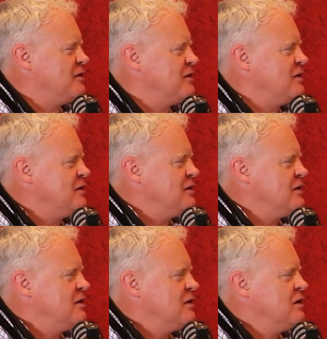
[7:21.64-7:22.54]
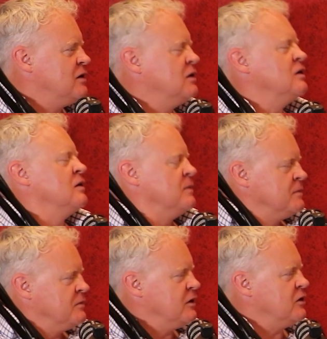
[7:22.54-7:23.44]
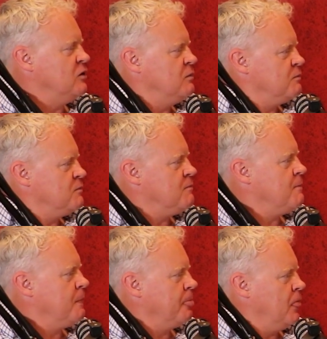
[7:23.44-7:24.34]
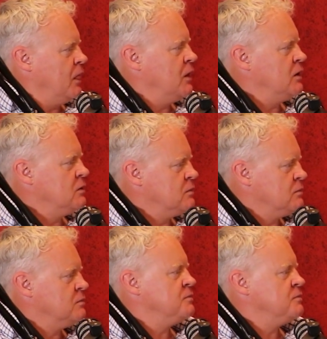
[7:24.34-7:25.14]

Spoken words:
You're like an entrepreneur, you see, because you've put your risk,